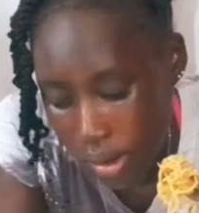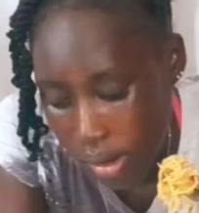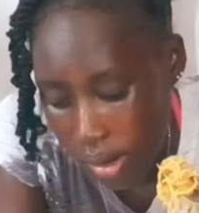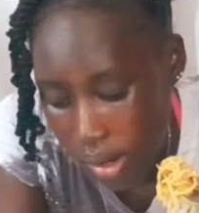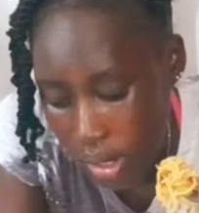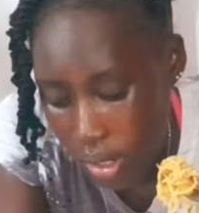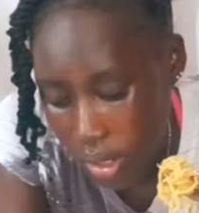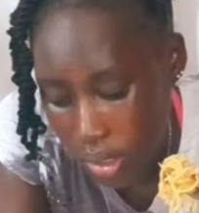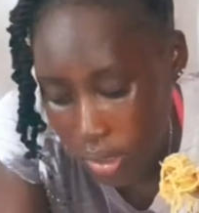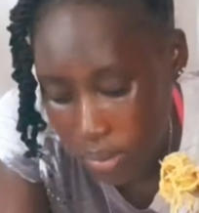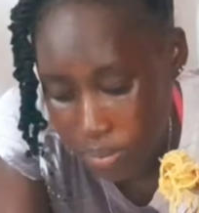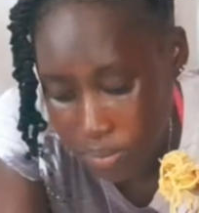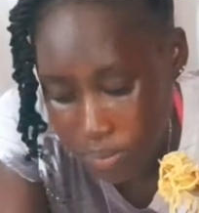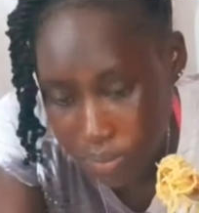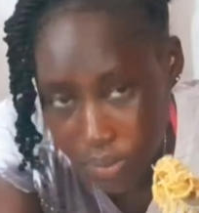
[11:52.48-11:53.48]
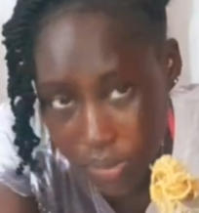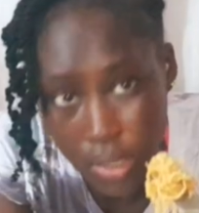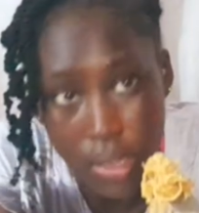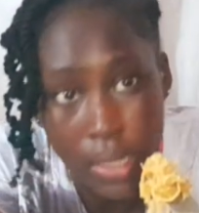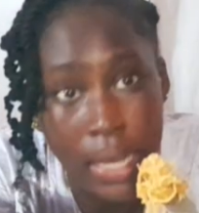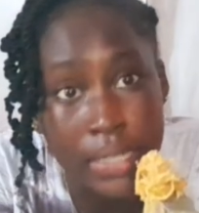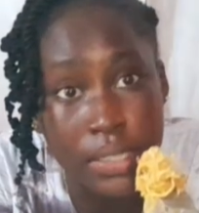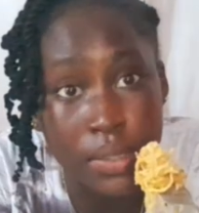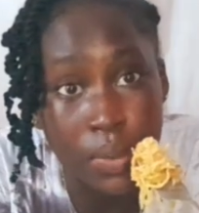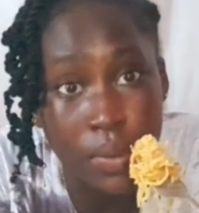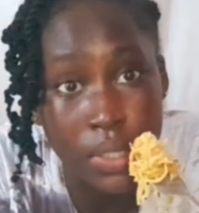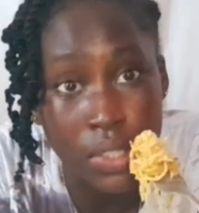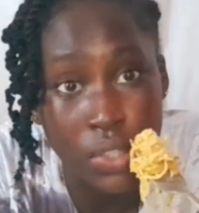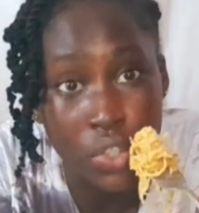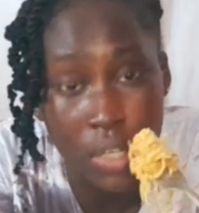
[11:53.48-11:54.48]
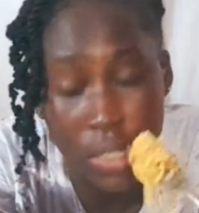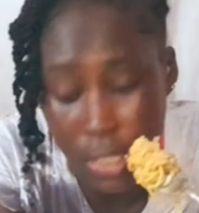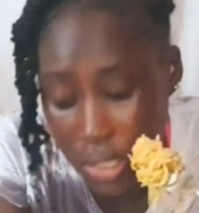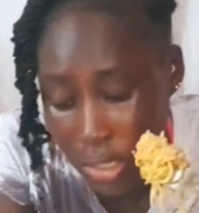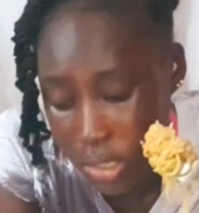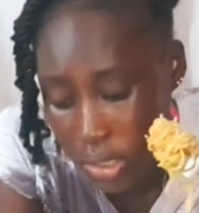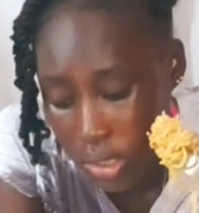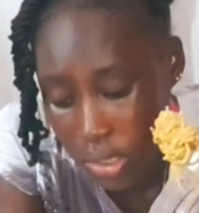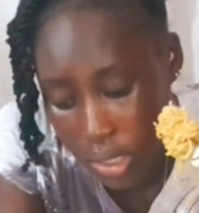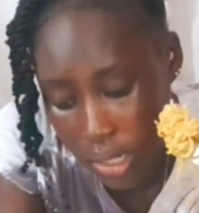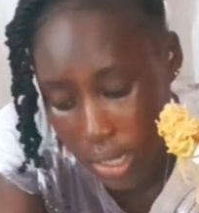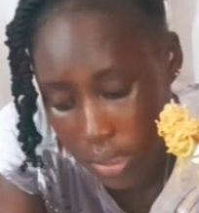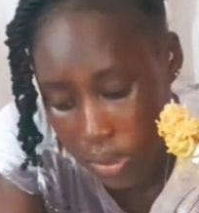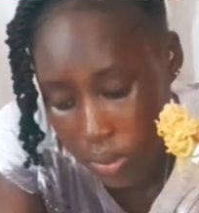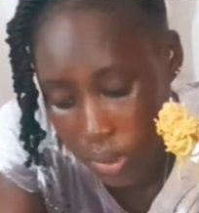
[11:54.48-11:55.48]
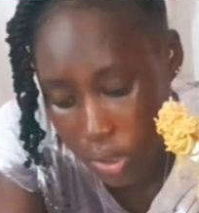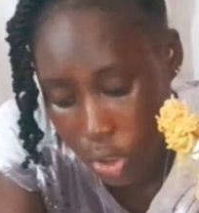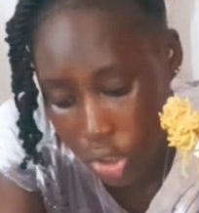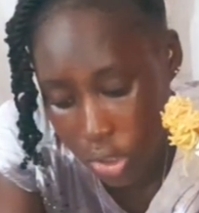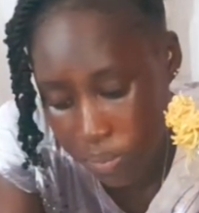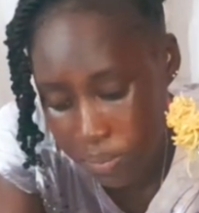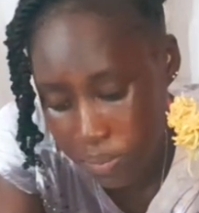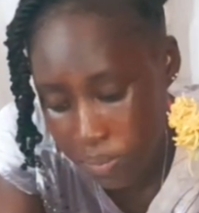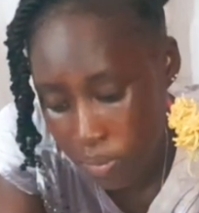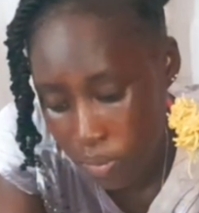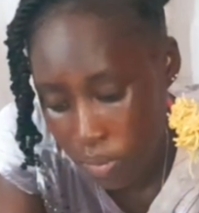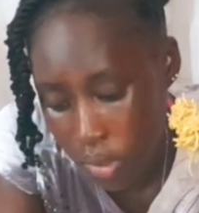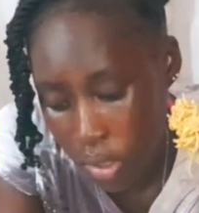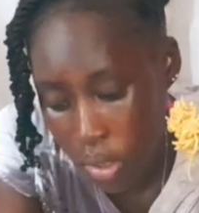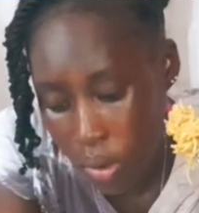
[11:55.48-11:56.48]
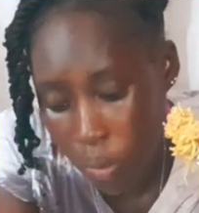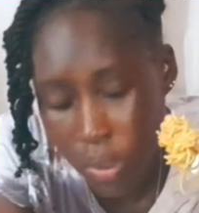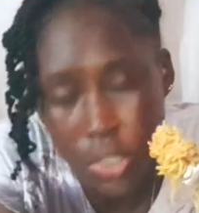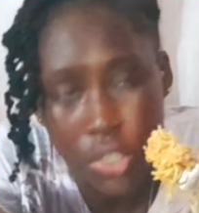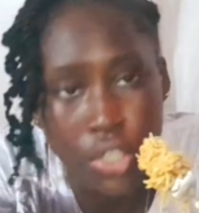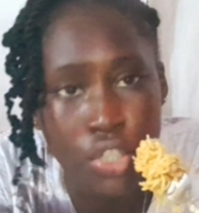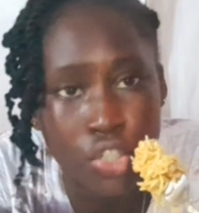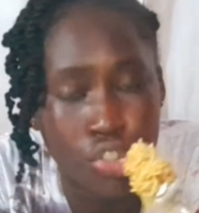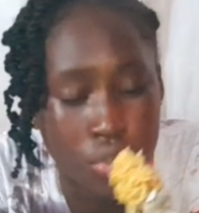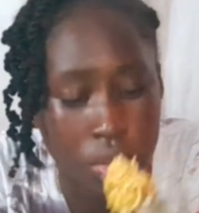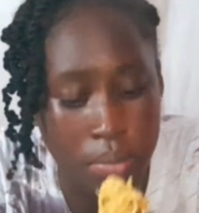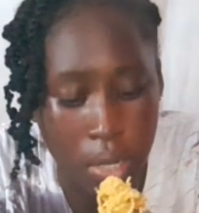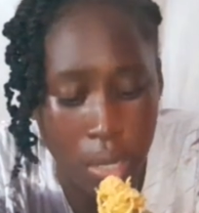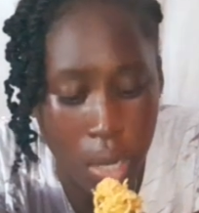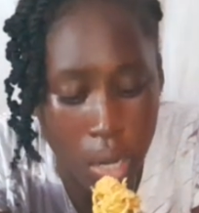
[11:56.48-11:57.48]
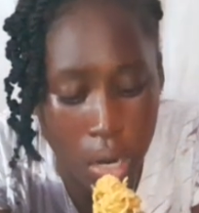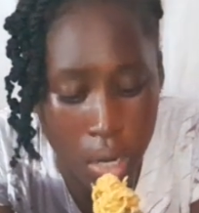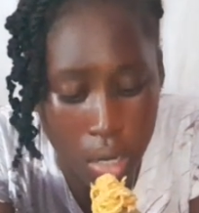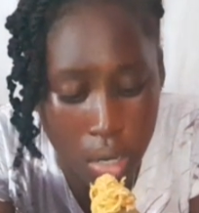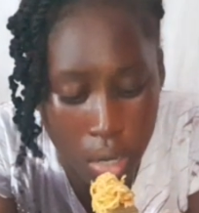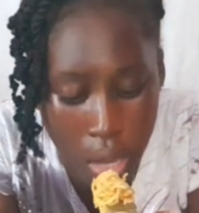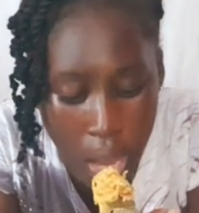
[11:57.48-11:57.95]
guys. Last question. I think this is the last question. What's your dream car?